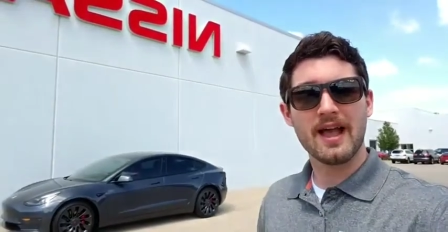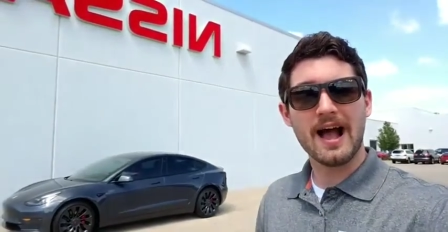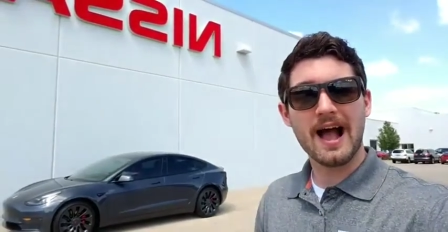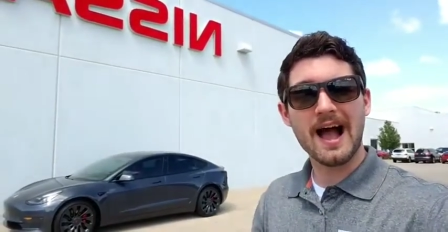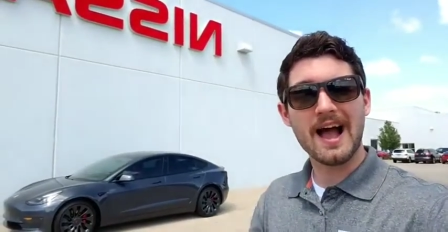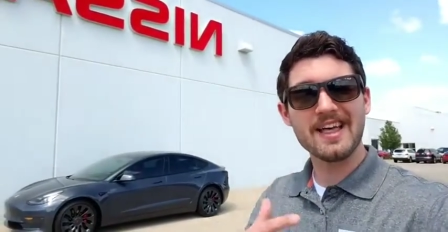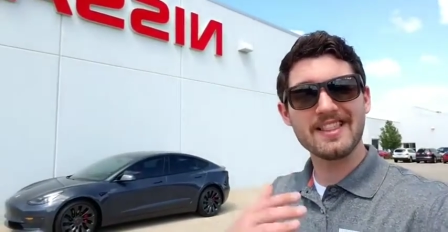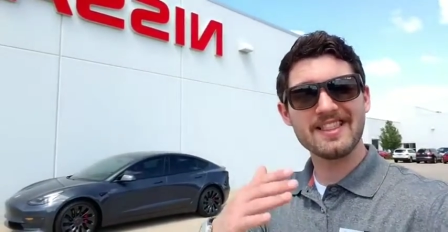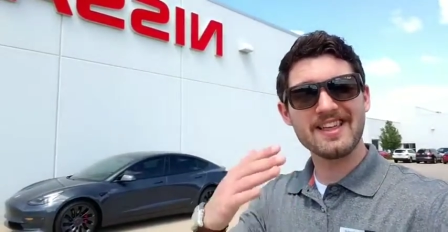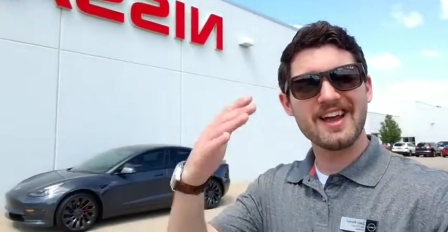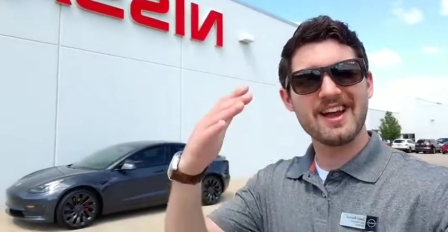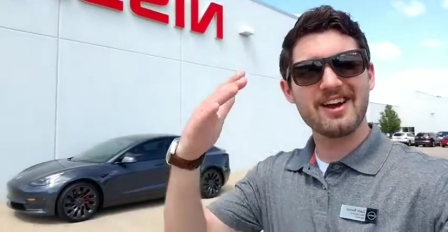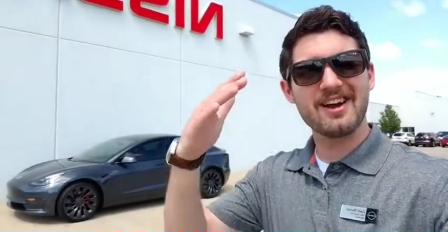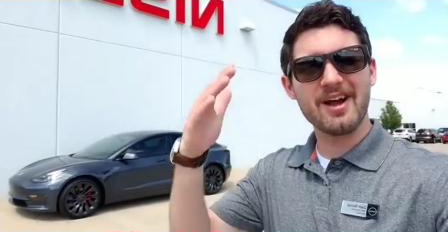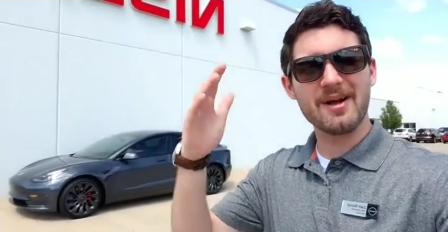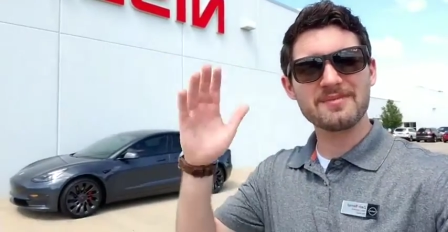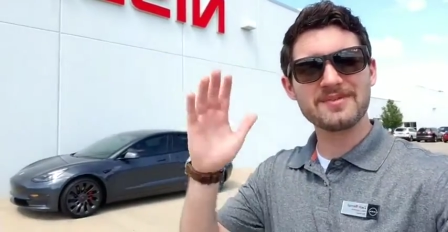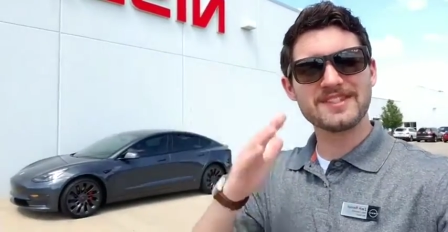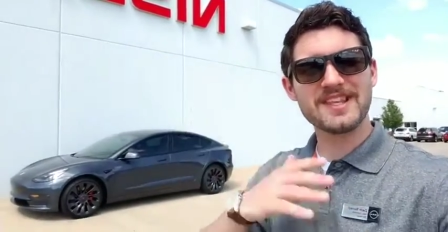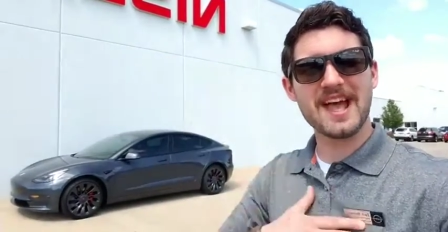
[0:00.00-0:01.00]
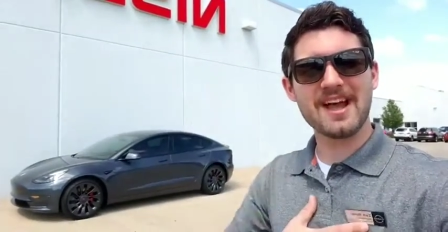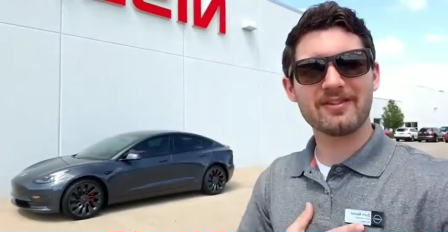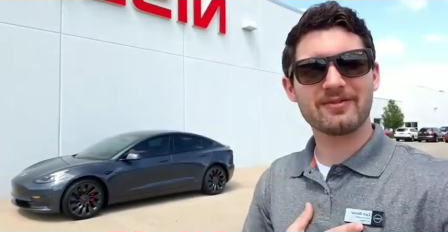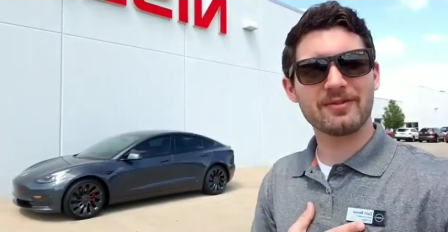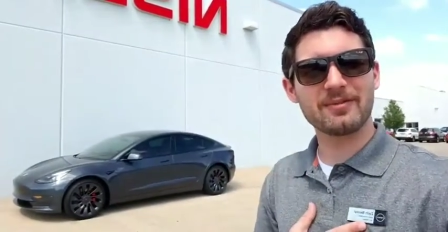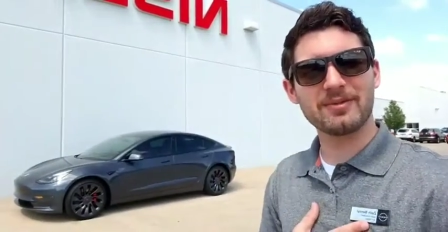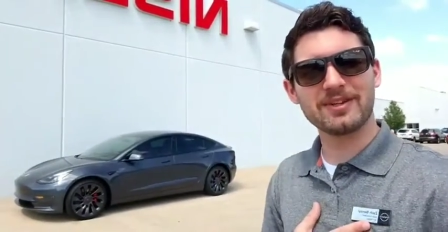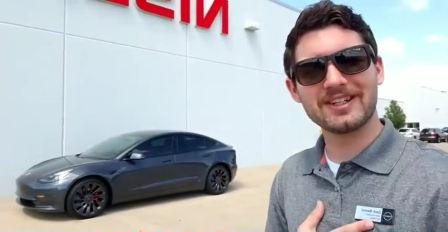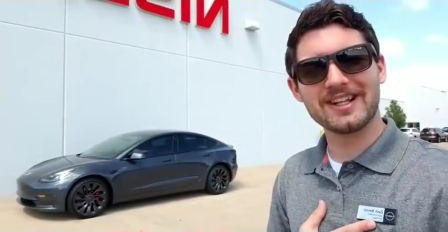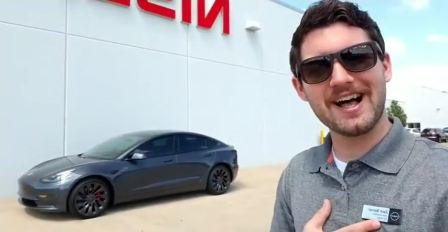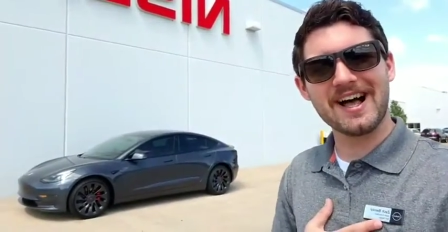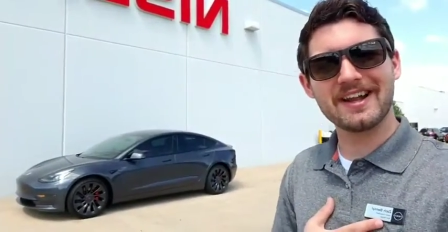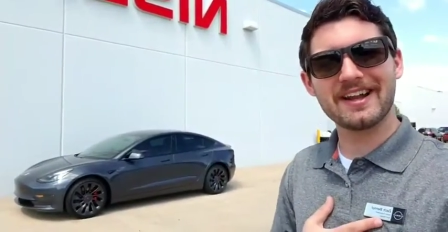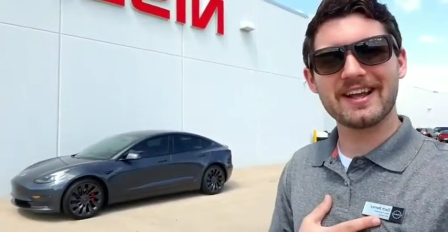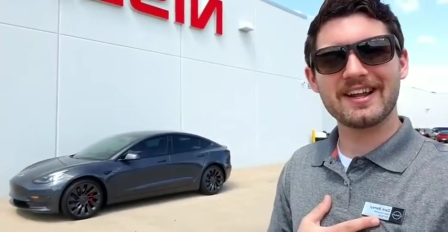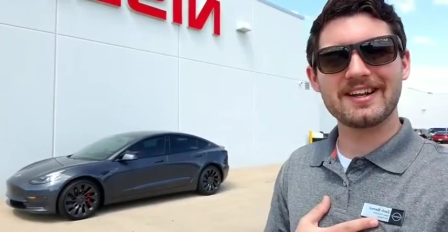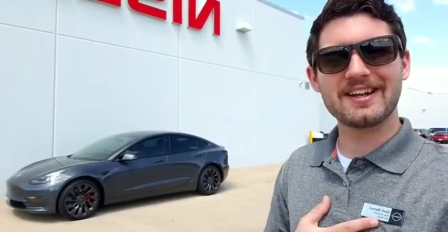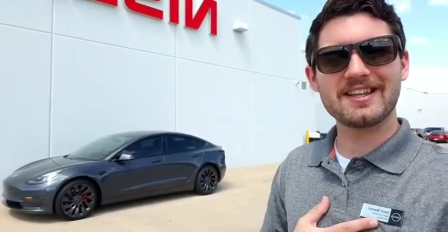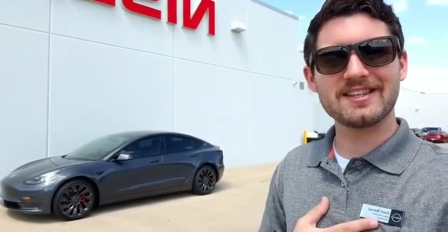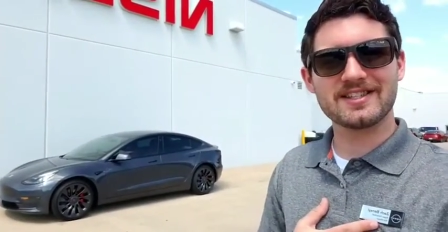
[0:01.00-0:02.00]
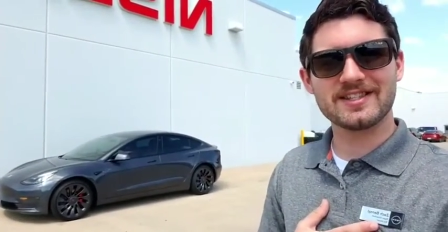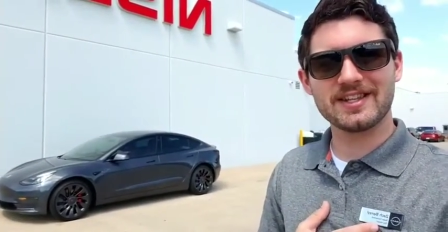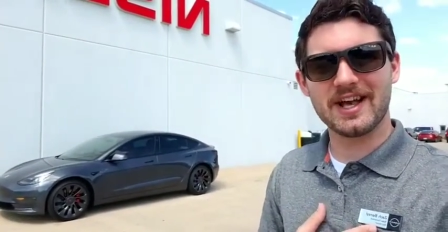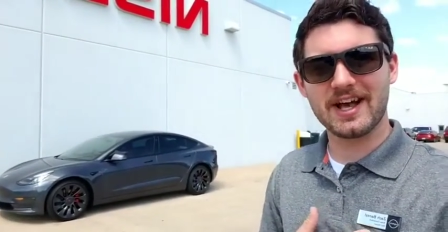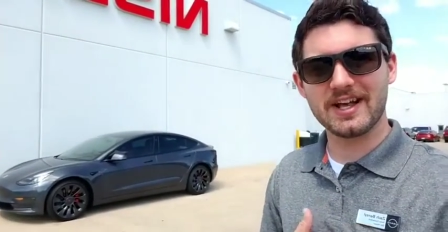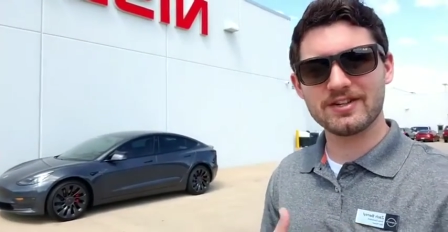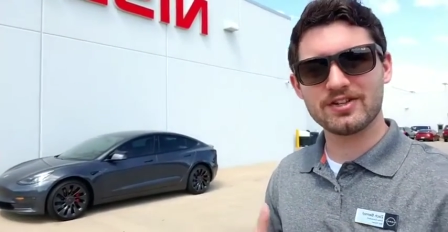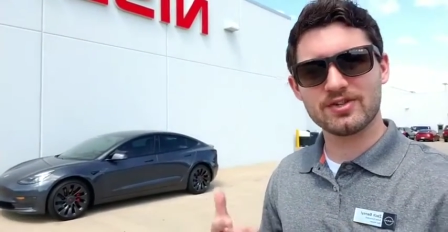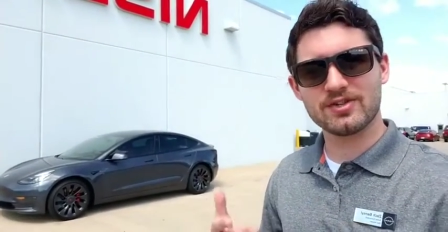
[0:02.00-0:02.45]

Hi there, I'm Zach from Illini Nissan.